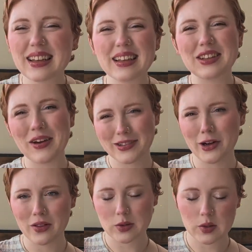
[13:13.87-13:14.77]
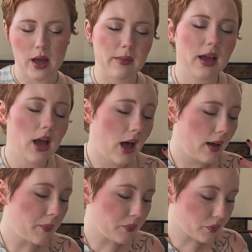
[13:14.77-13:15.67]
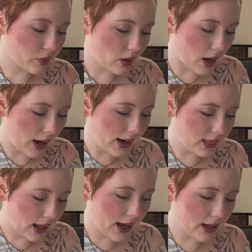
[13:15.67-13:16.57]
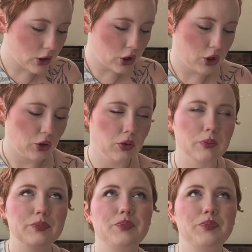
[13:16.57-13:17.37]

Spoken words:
You had to know this was coming. I like to